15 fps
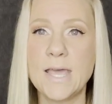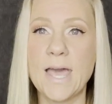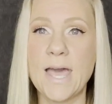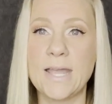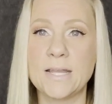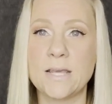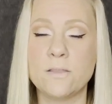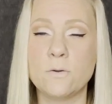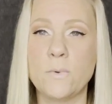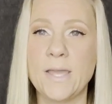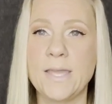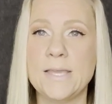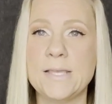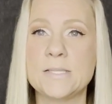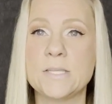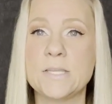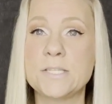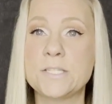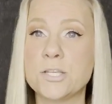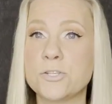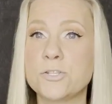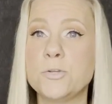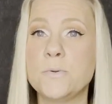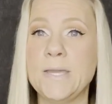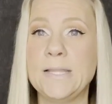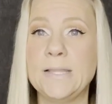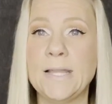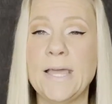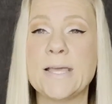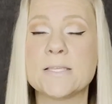Another way is just to eat
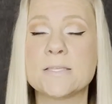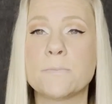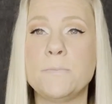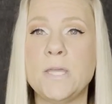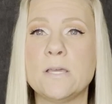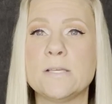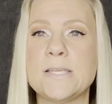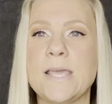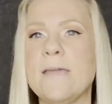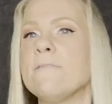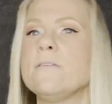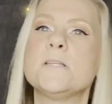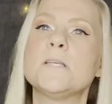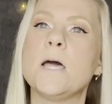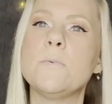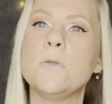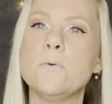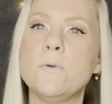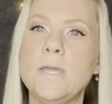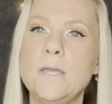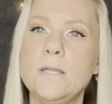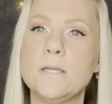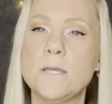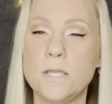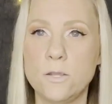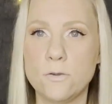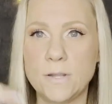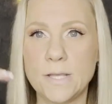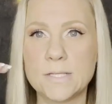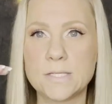less, because every time you eat,
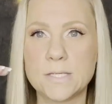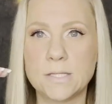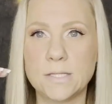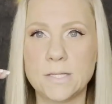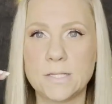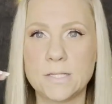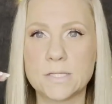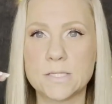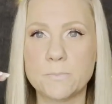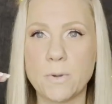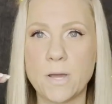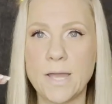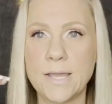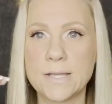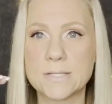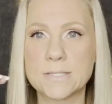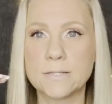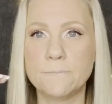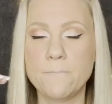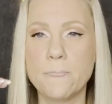your insulin spikes.